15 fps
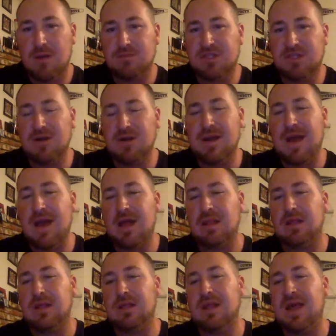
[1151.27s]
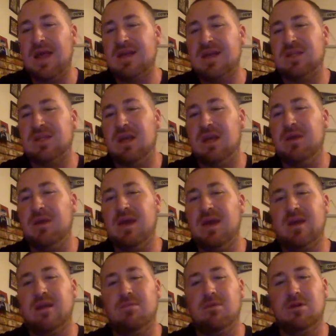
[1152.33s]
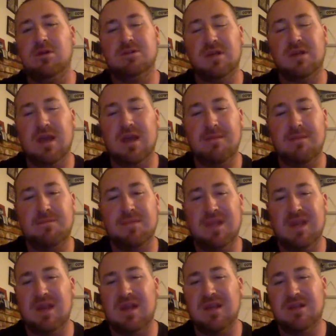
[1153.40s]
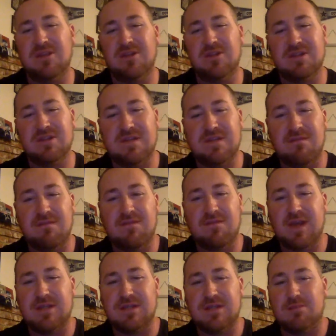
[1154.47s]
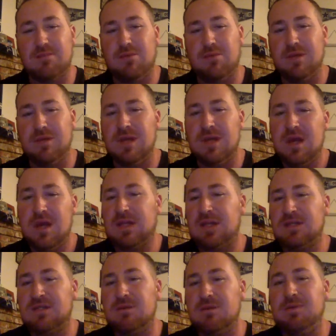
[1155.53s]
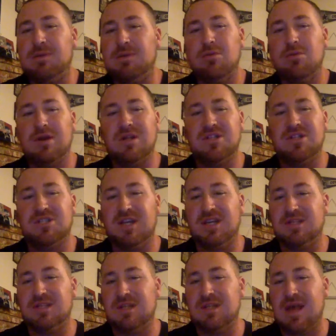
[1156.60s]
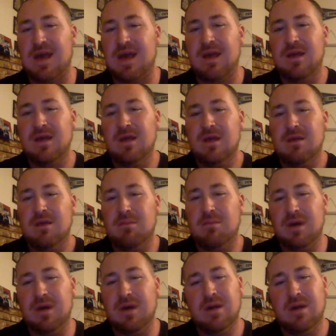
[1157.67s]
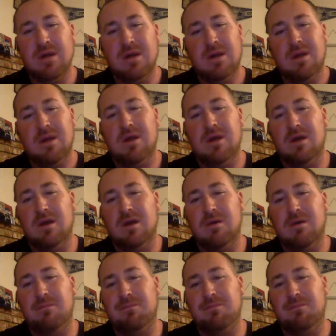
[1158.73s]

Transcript: Jarrett Allen, last game, he had a monster game. He got like 37 fantasy points. I think some people are going to chase that. But, I